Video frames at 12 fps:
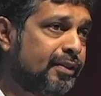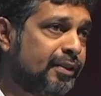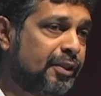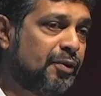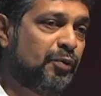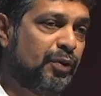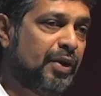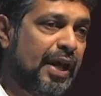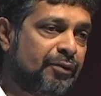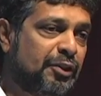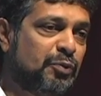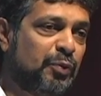We would
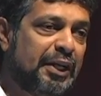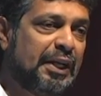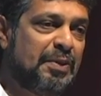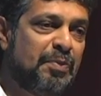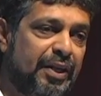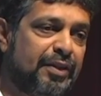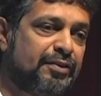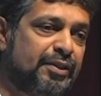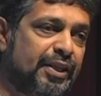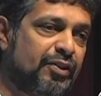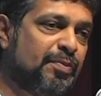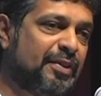have these weekly meetings
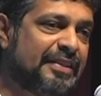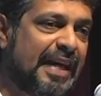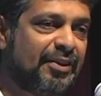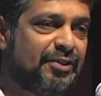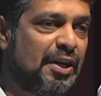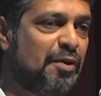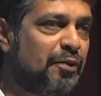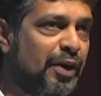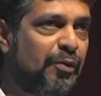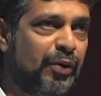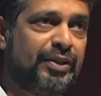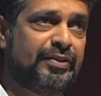to give them a status on our
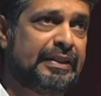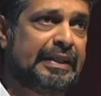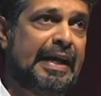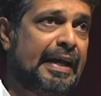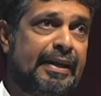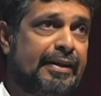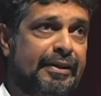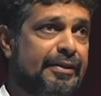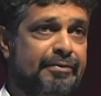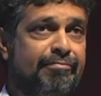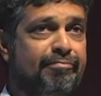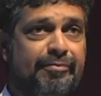fundraising, and it
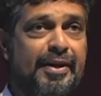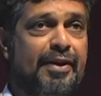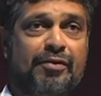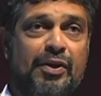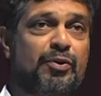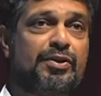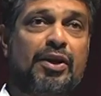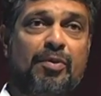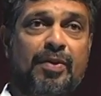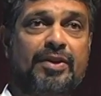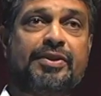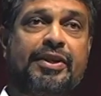definitely was not a
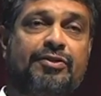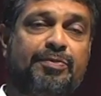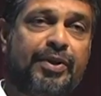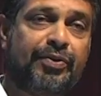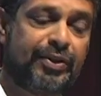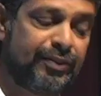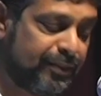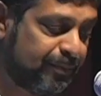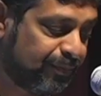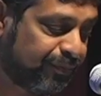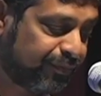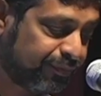pleasant experience.
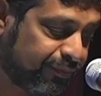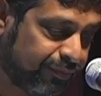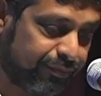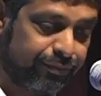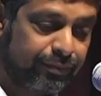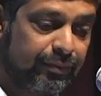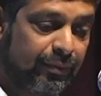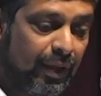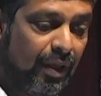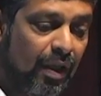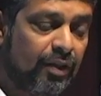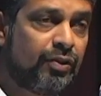
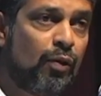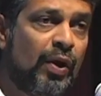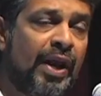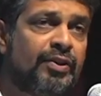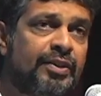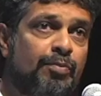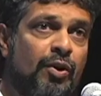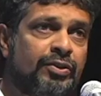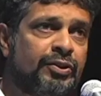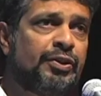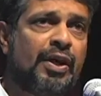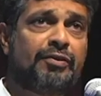So when I was at
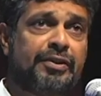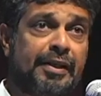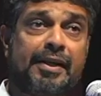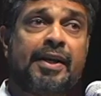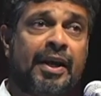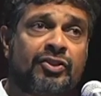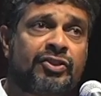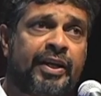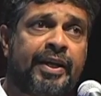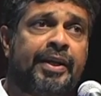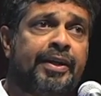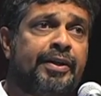Monsoon, I was a little
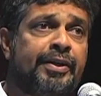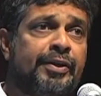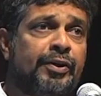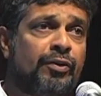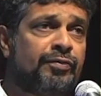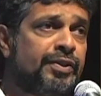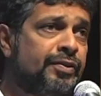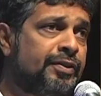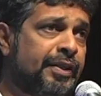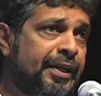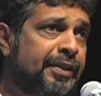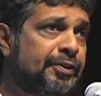gun-shy of this,
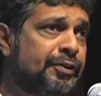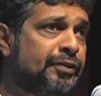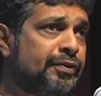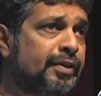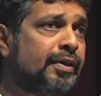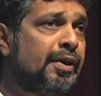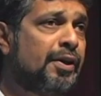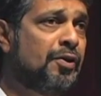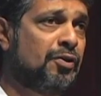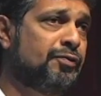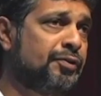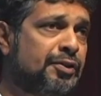sitting in those
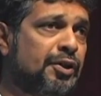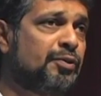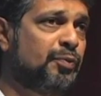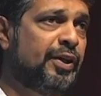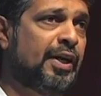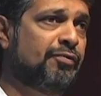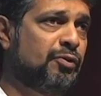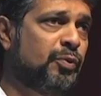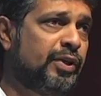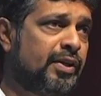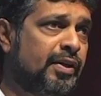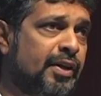conference calls week after
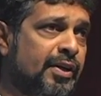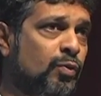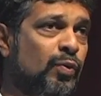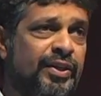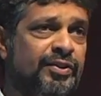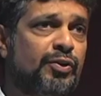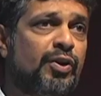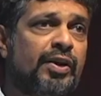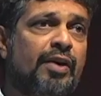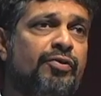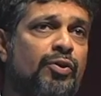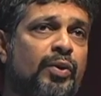week, kind of wears you
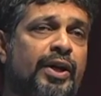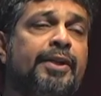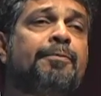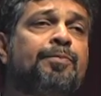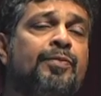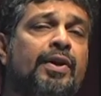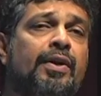out after a while.